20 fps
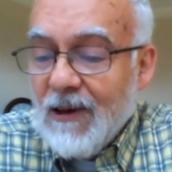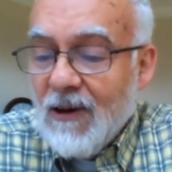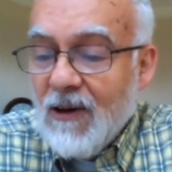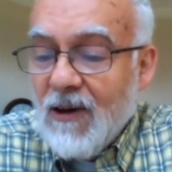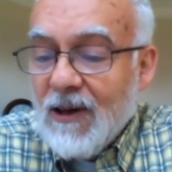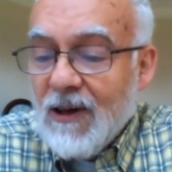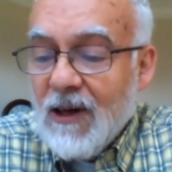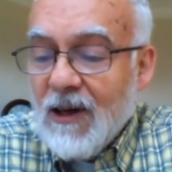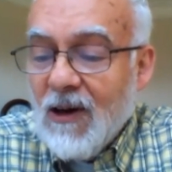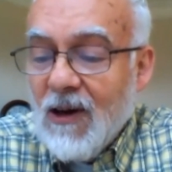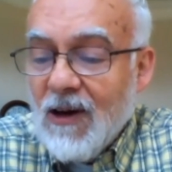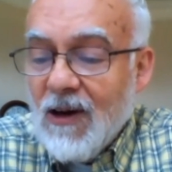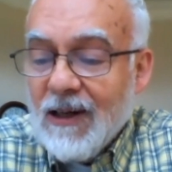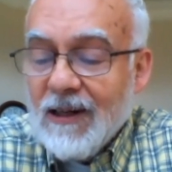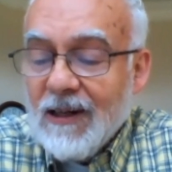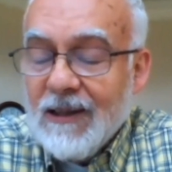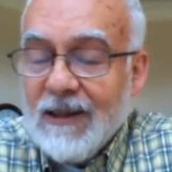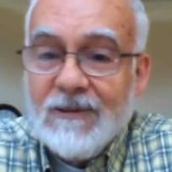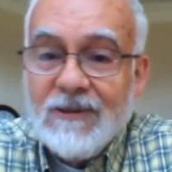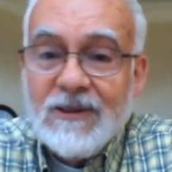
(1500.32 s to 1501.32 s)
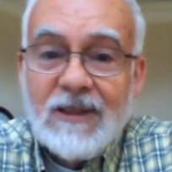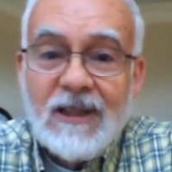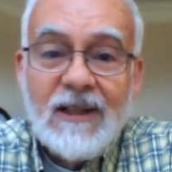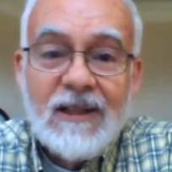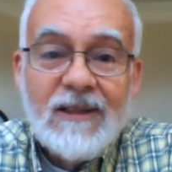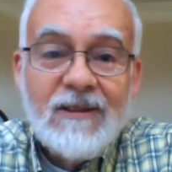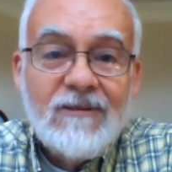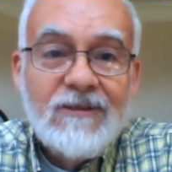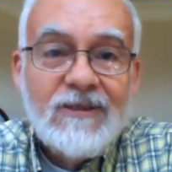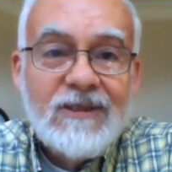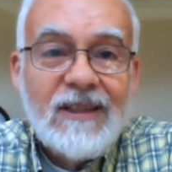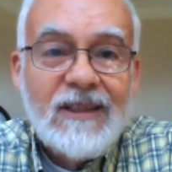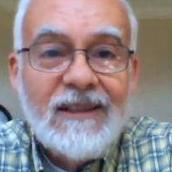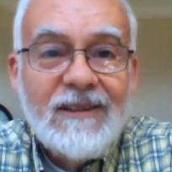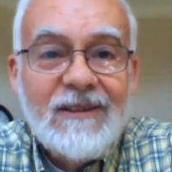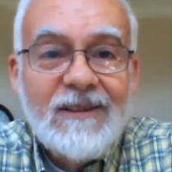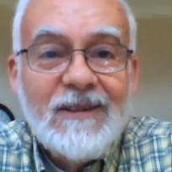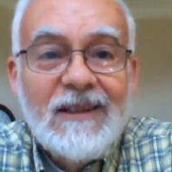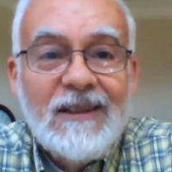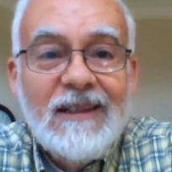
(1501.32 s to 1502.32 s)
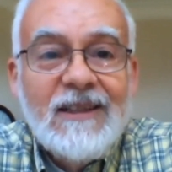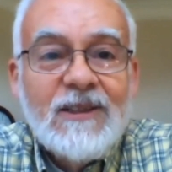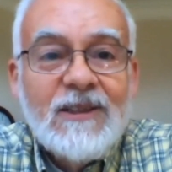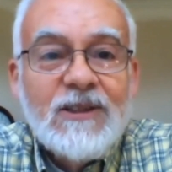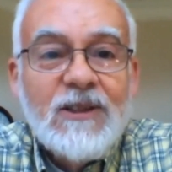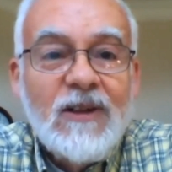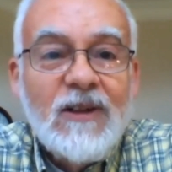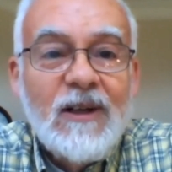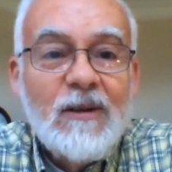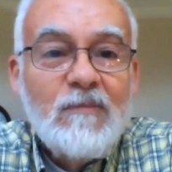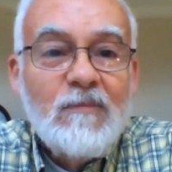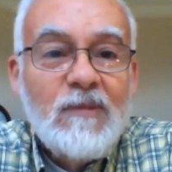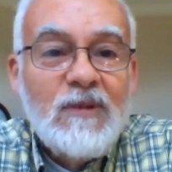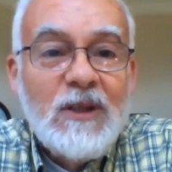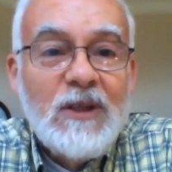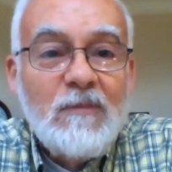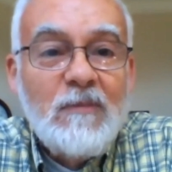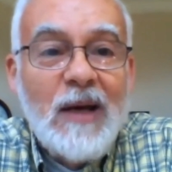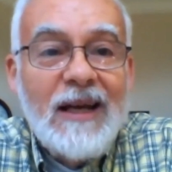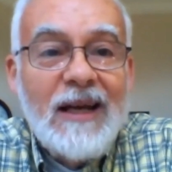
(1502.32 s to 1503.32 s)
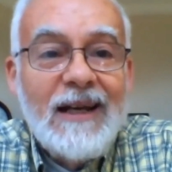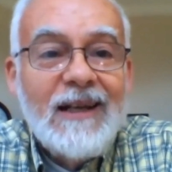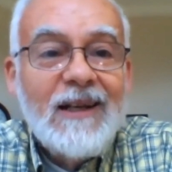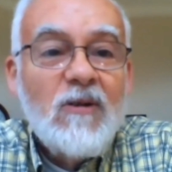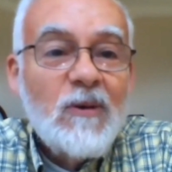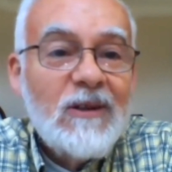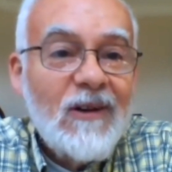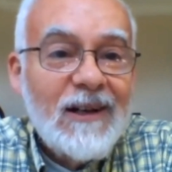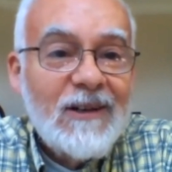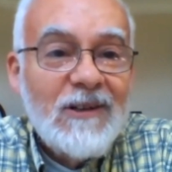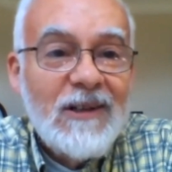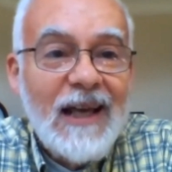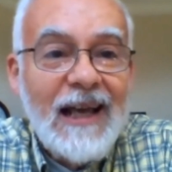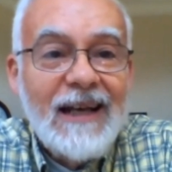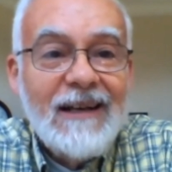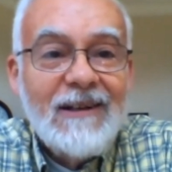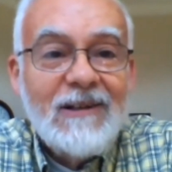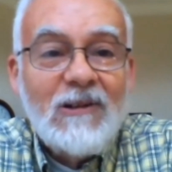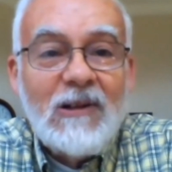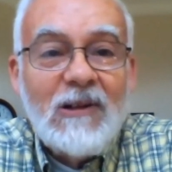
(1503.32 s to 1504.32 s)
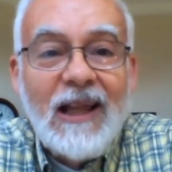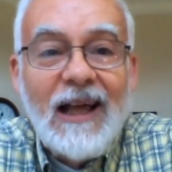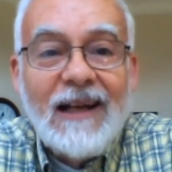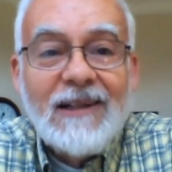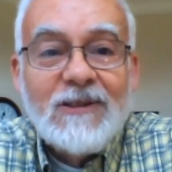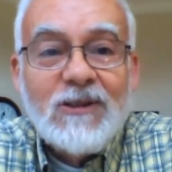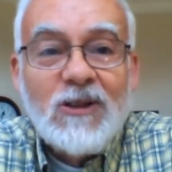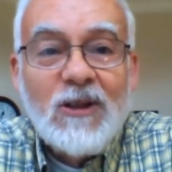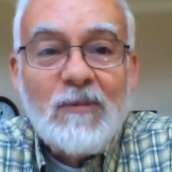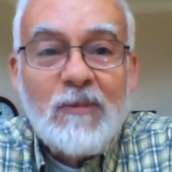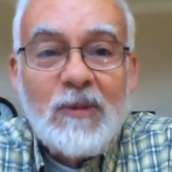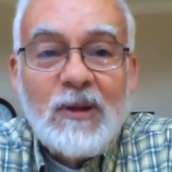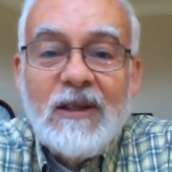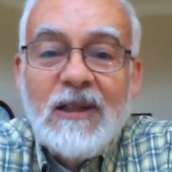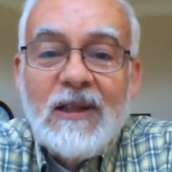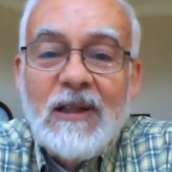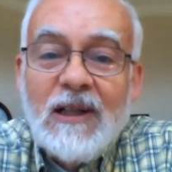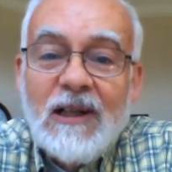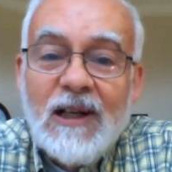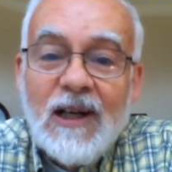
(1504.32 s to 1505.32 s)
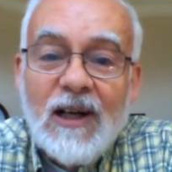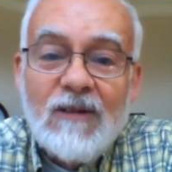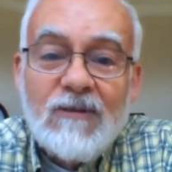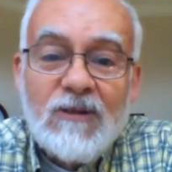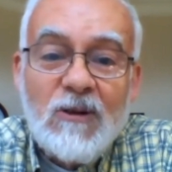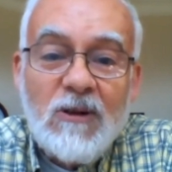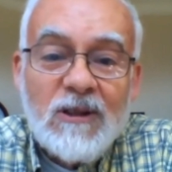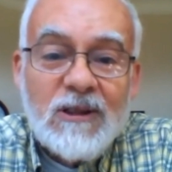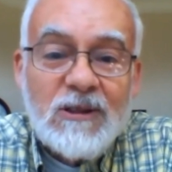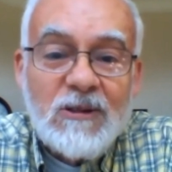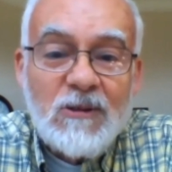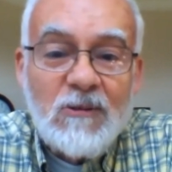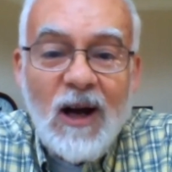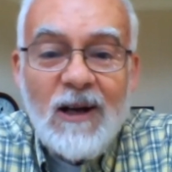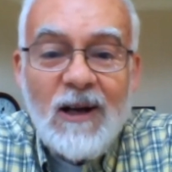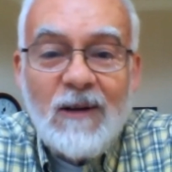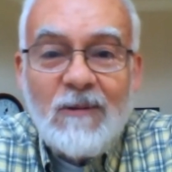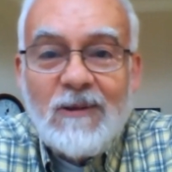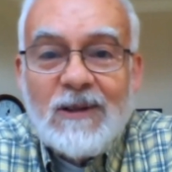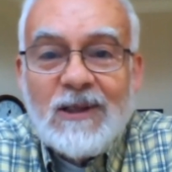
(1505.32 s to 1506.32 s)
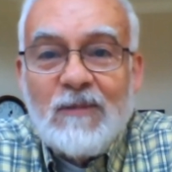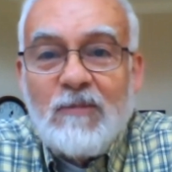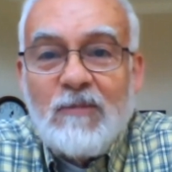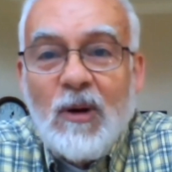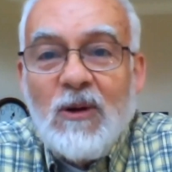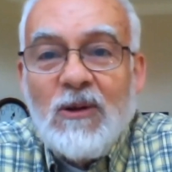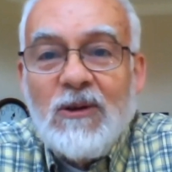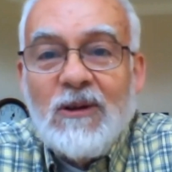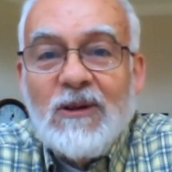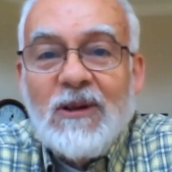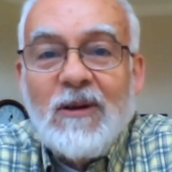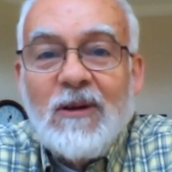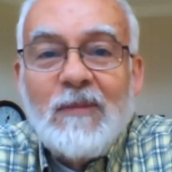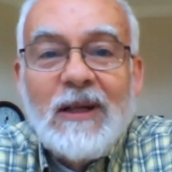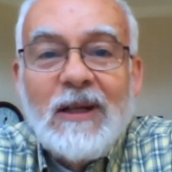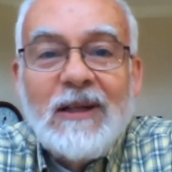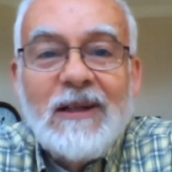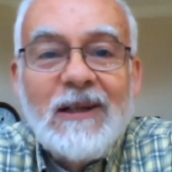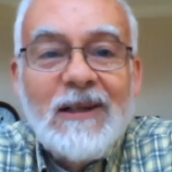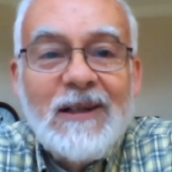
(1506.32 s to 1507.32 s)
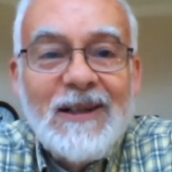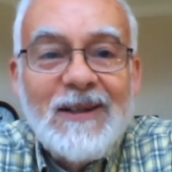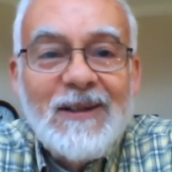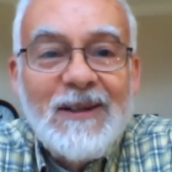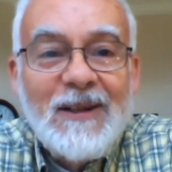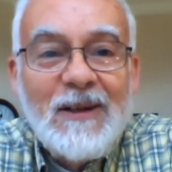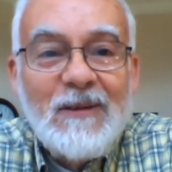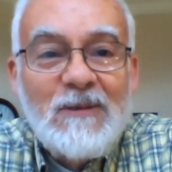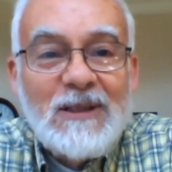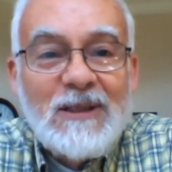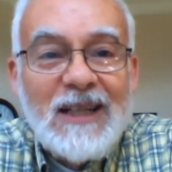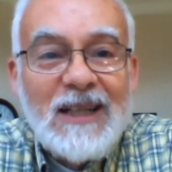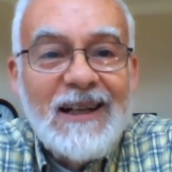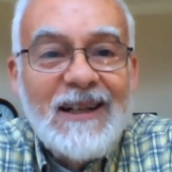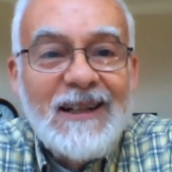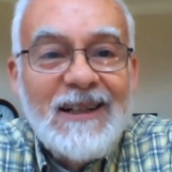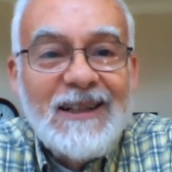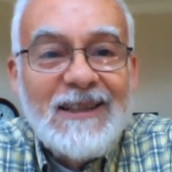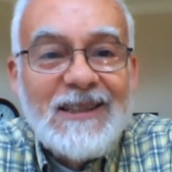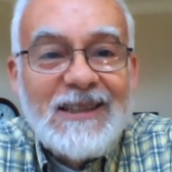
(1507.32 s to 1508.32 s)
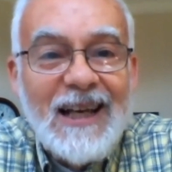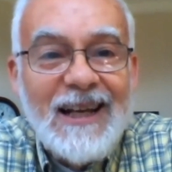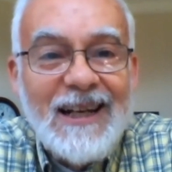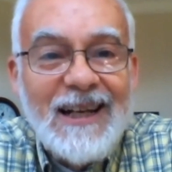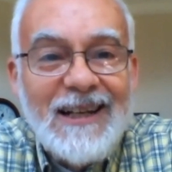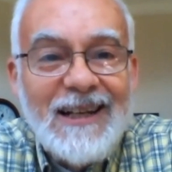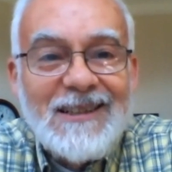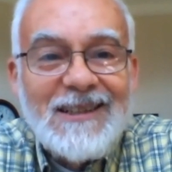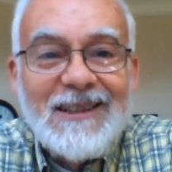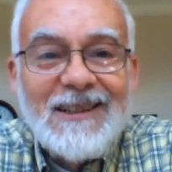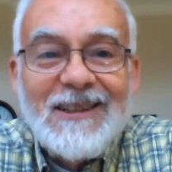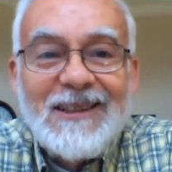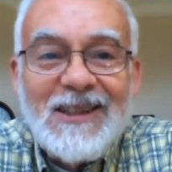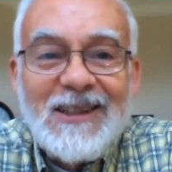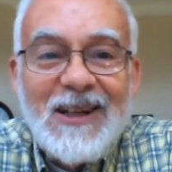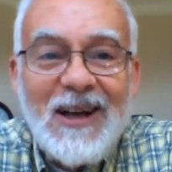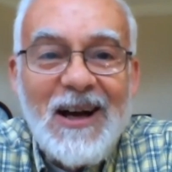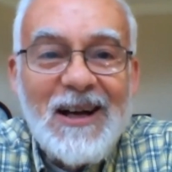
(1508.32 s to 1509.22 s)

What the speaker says: Kong. And I was kind of saying, trying, debating over whether I could handle that trip. And of course, Ron was at both of them and he was in his 80s at the time.